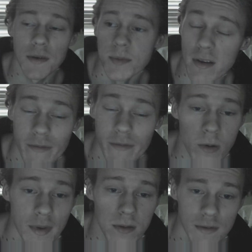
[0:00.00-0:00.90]
meals. I
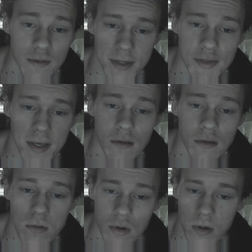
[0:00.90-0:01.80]
just eat a quarter of it
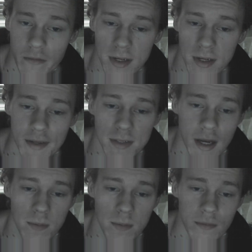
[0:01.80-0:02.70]
at a time,
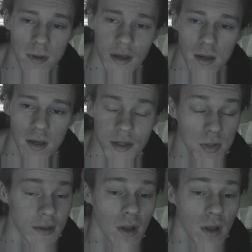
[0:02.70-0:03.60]
which is a lot.
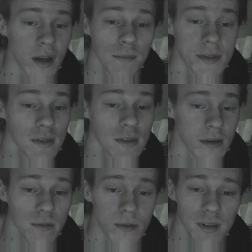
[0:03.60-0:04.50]
It's a lot of food.
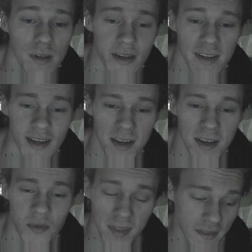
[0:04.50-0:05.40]
When that thing's
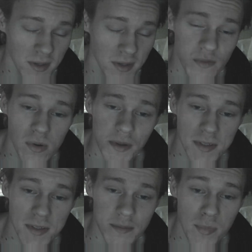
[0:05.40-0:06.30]
full, it's a brick,
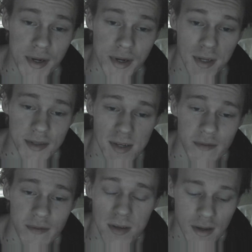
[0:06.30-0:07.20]
it's heavy.
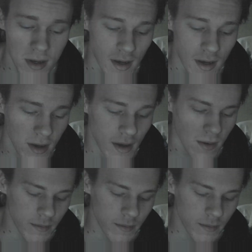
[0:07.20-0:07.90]
But